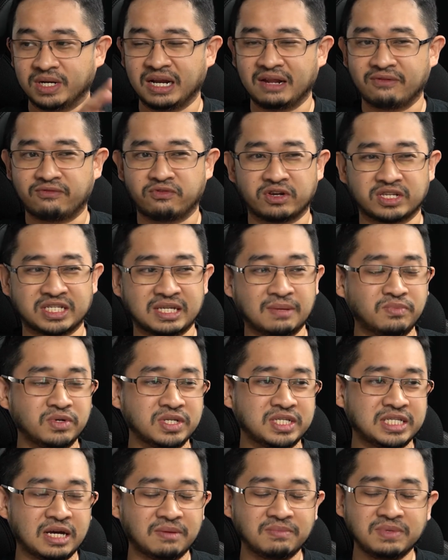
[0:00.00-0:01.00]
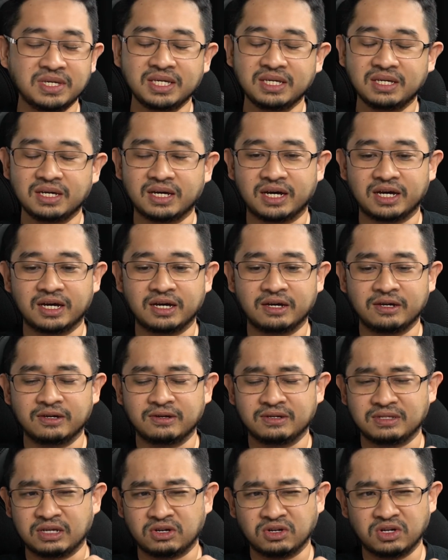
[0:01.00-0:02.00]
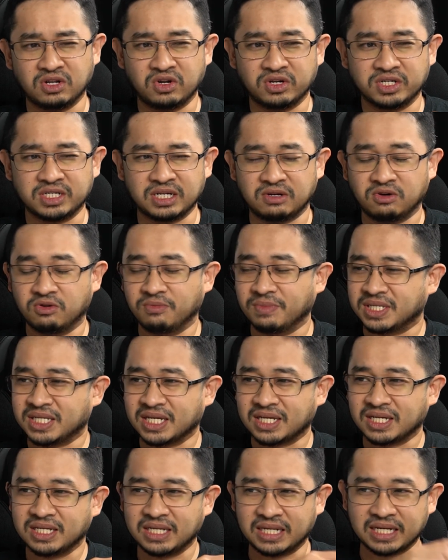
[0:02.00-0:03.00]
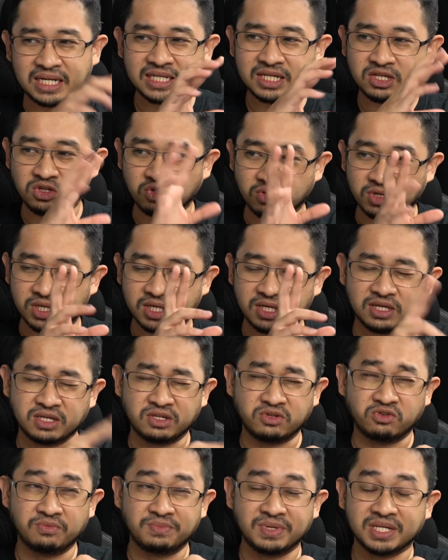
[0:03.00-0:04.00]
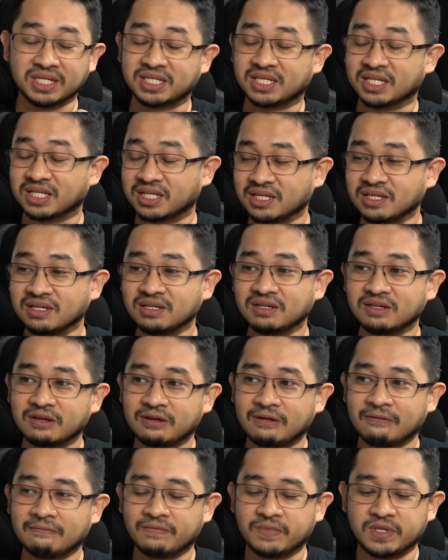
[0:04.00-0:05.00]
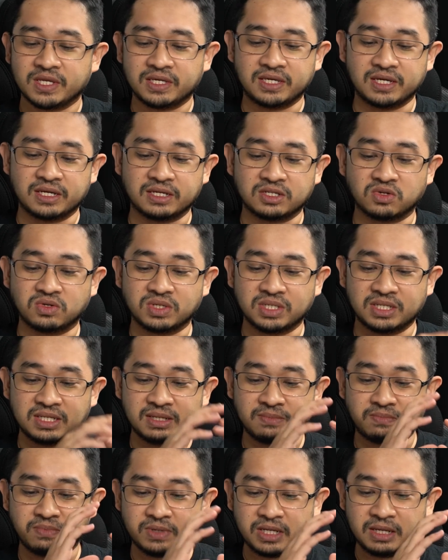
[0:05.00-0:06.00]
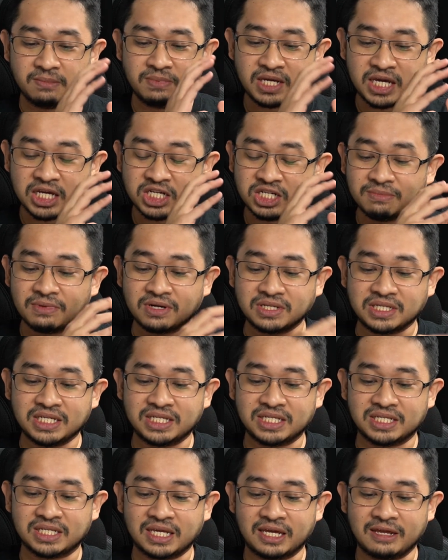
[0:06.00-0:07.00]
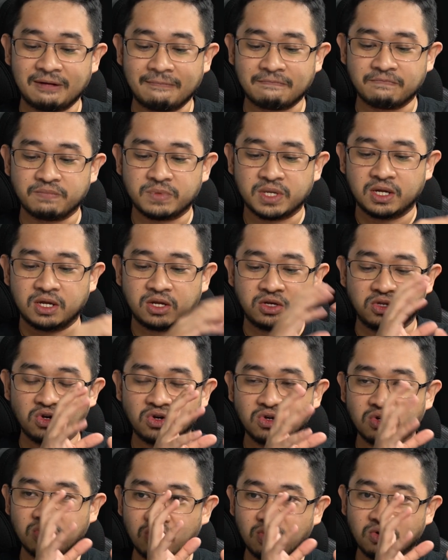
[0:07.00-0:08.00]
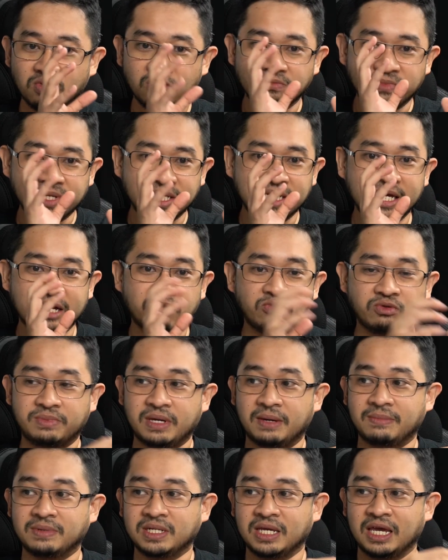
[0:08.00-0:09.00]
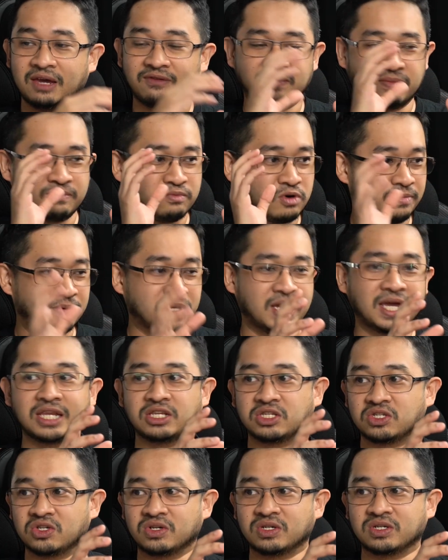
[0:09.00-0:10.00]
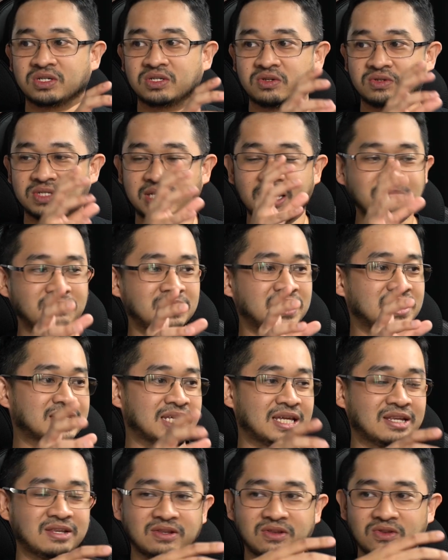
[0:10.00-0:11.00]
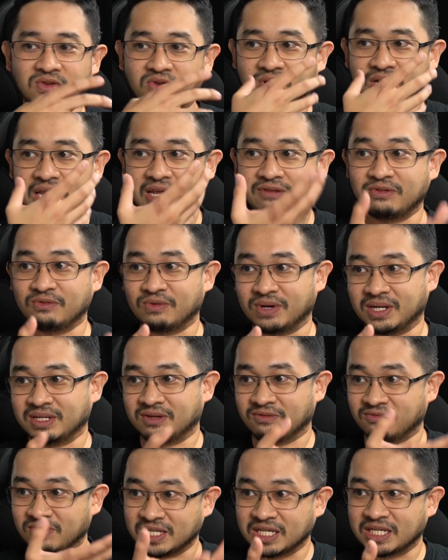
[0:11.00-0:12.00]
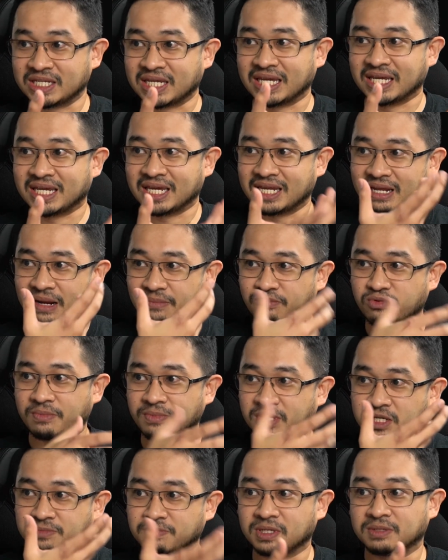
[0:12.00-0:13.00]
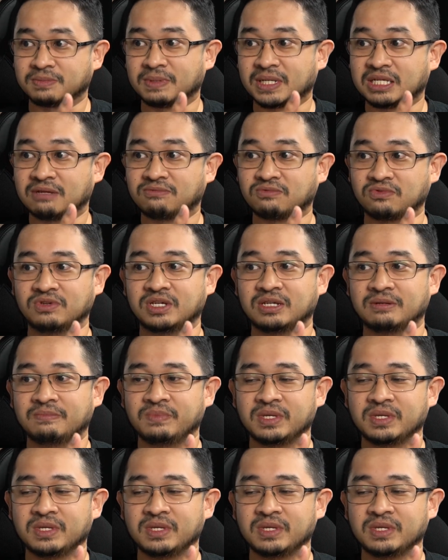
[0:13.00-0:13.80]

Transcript: Like for example, Xiaomi, they're going to launch, if I'm not mistaken, another European city. Yeah. So the implication about this is that not all media will be able to have a proper hands-on. So that means that not everyone, the readers, can get a proper perspective to it.